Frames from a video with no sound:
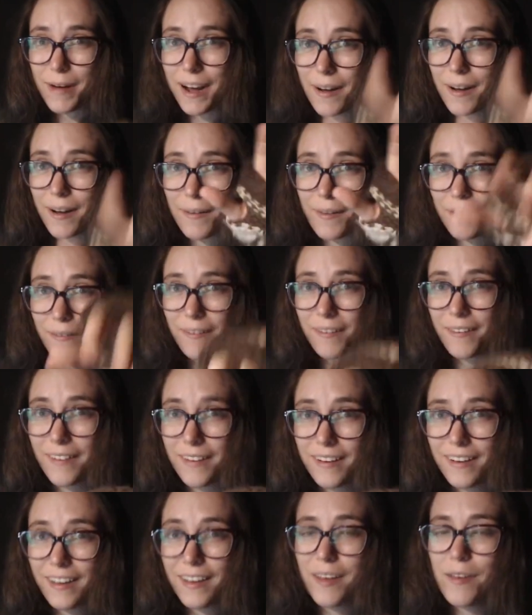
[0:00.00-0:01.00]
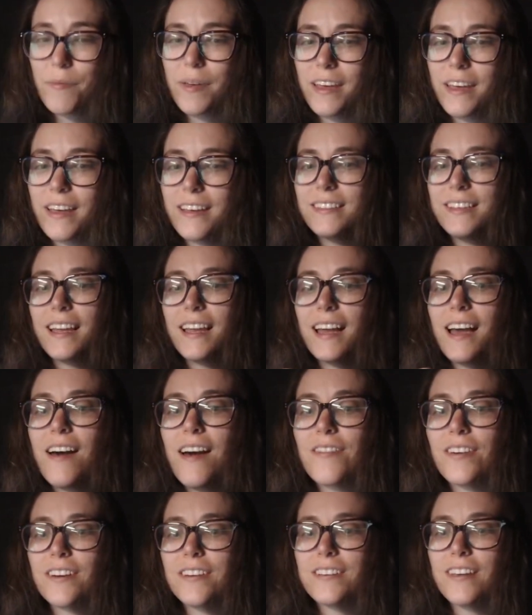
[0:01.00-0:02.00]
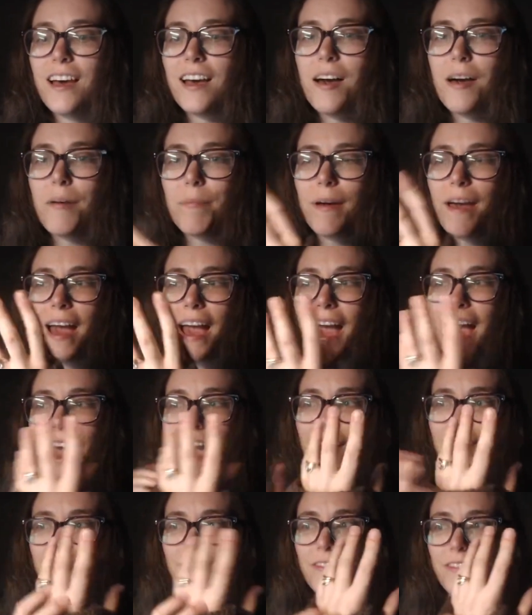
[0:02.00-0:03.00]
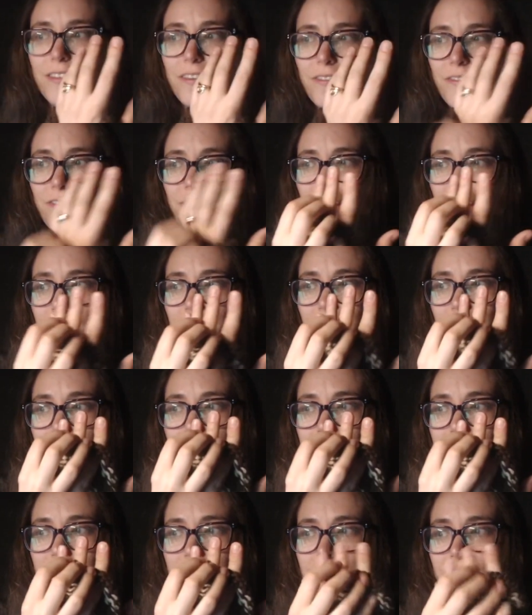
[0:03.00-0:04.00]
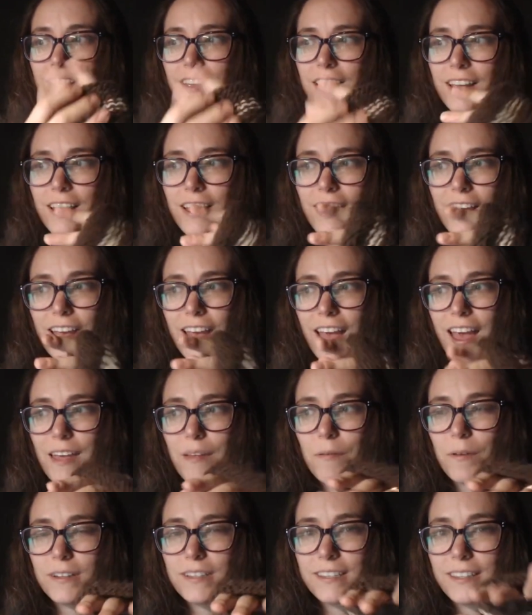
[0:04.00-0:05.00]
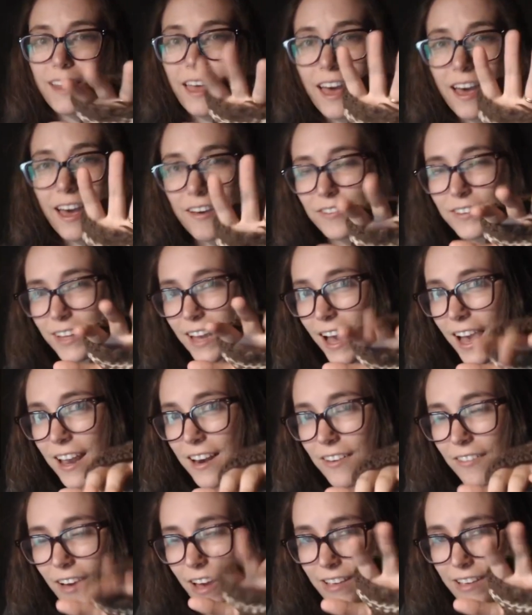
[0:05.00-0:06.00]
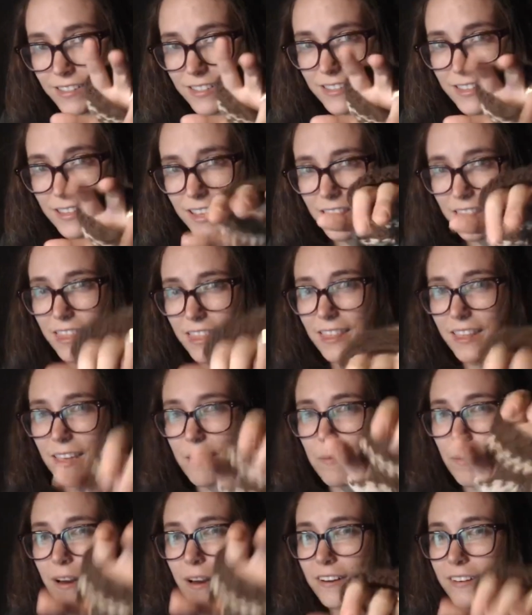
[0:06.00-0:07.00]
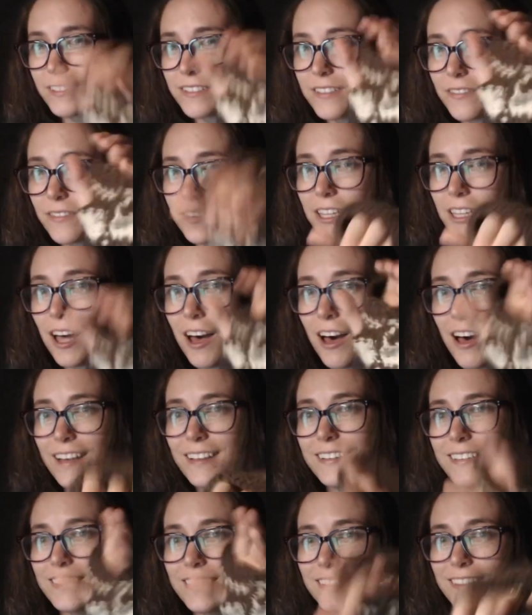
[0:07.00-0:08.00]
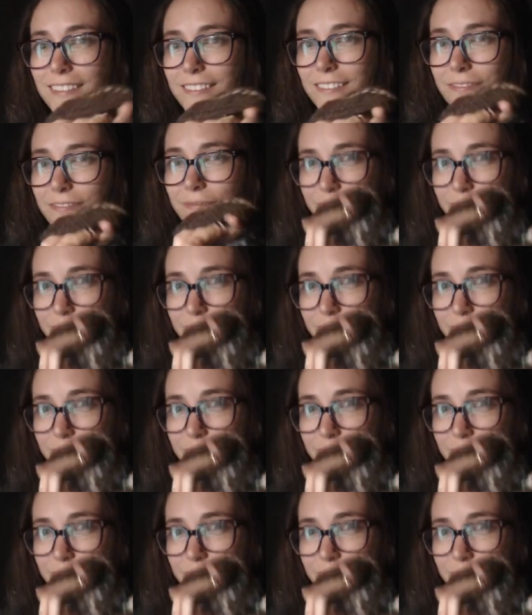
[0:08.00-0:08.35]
Meow. Because it covers up half of the fingers, and what's left kind of has the appearance of claws.